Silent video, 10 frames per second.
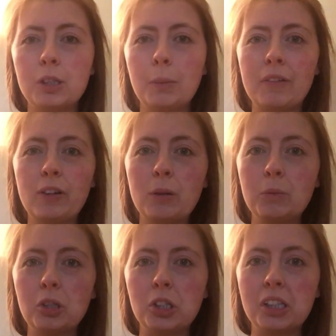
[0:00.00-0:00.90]
So my
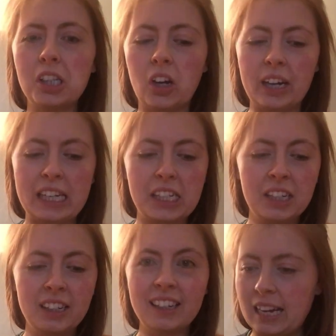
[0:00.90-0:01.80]
phone just died.
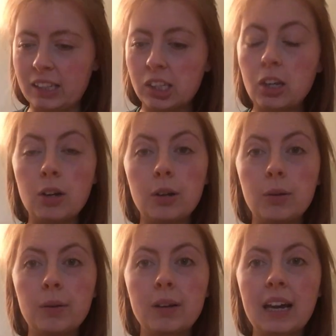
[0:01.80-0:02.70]
Yeah, so
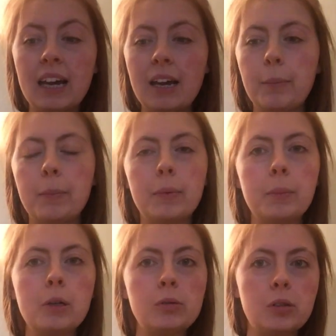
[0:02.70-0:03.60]

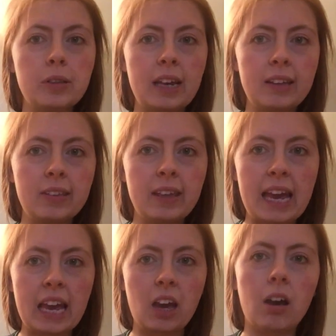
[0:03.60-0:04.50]
Moo do their
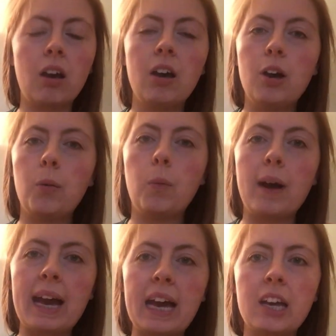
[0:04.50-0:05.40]
thing
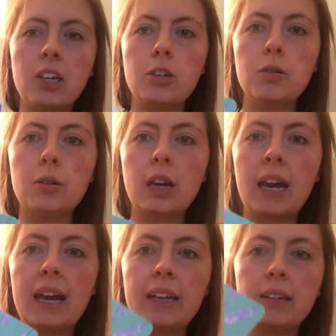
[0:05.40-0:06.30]
where you
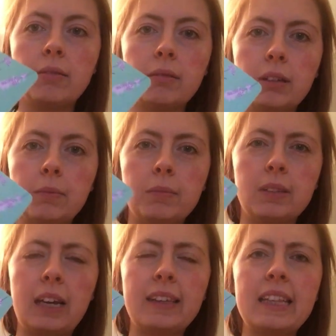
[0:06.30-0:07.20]
can,
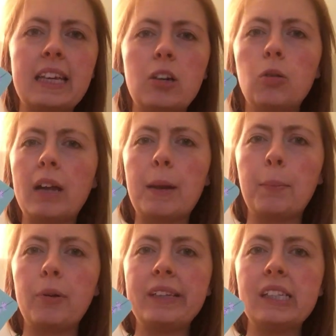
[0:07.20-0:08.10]
I think they call
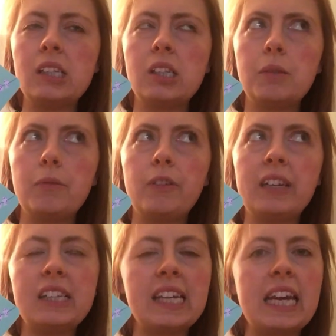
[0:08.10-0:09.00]
it
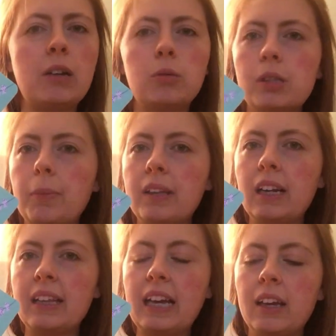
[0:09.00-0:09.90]
Printfinity or something
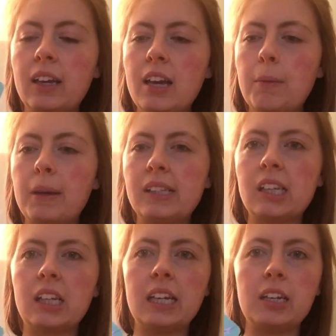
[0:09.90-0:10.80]
like that.
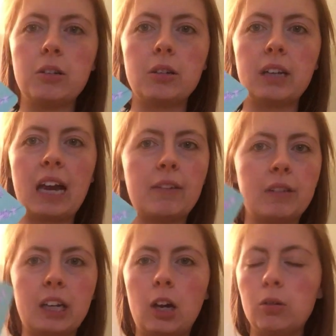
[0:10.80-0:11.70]
Basically, you can
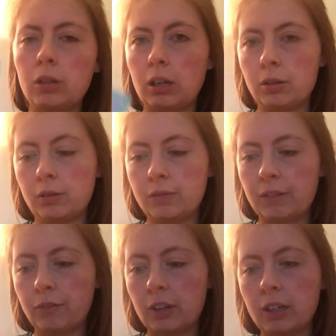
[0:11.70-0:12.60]
have like a whole load of
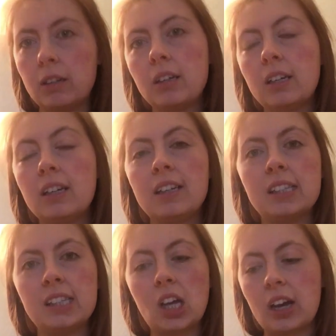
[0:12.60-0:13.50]
different
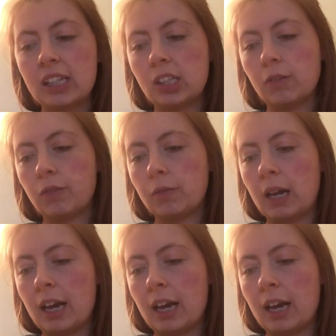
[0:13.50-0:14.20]
designs of